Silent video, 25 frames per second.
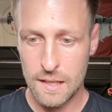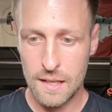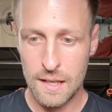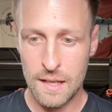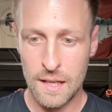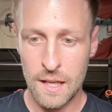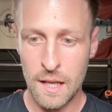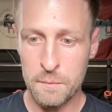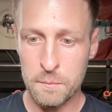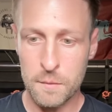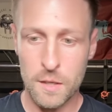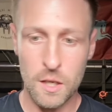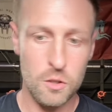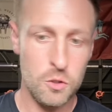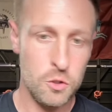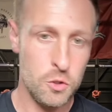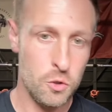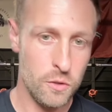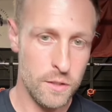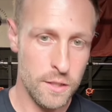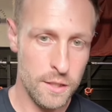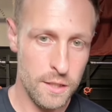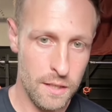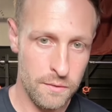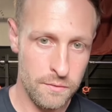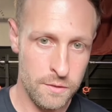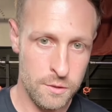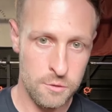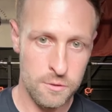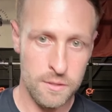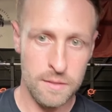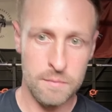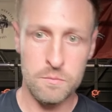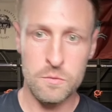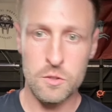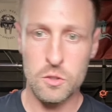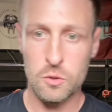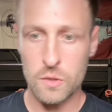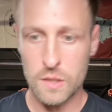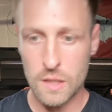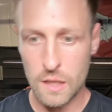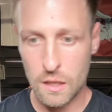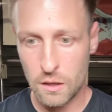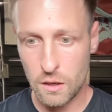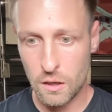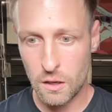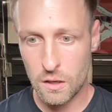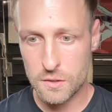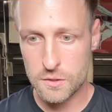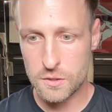Um, go and join another gym, do a
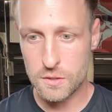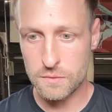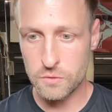class.